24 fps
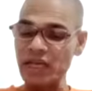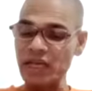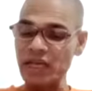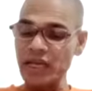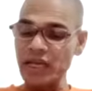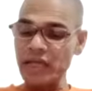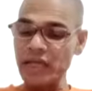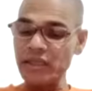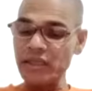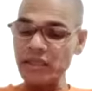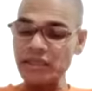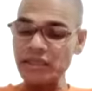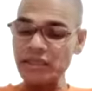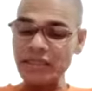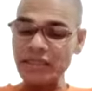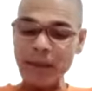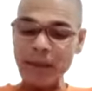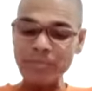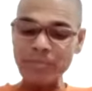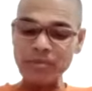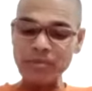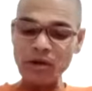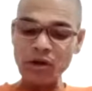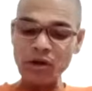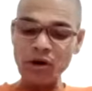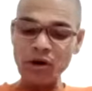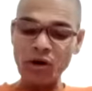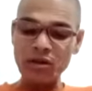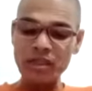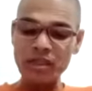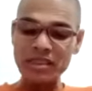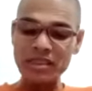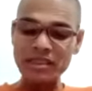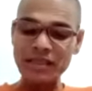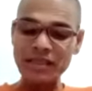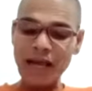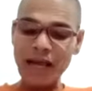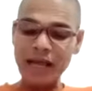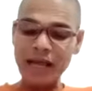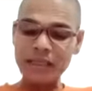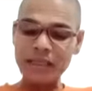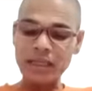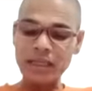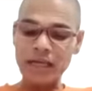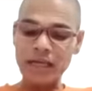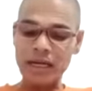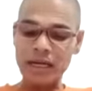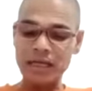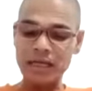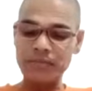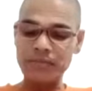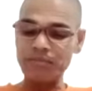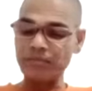in the chapter on the sadhana.